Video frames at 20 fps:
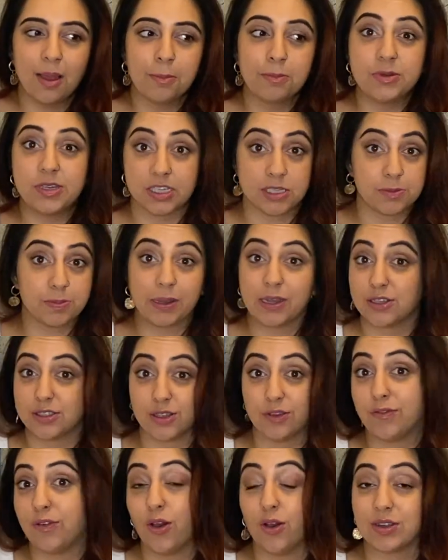just because
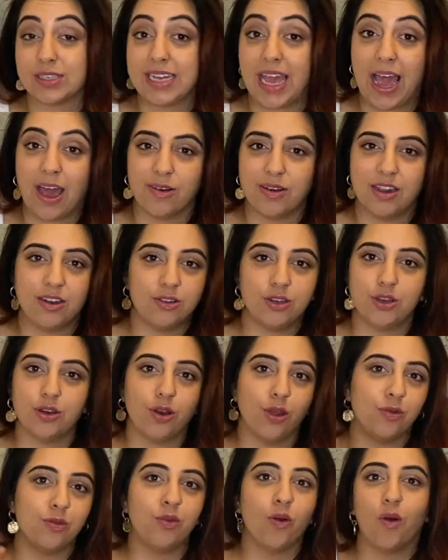of lockdown and, you
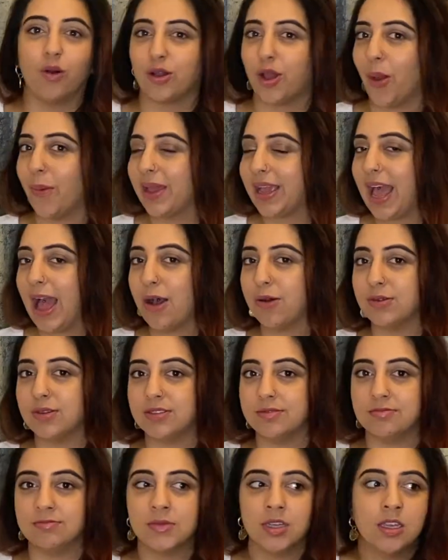know, not going out
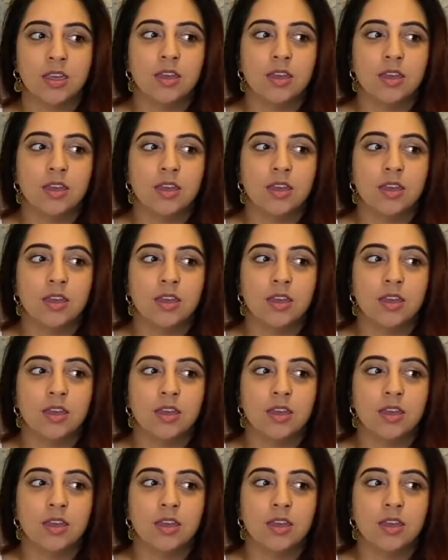and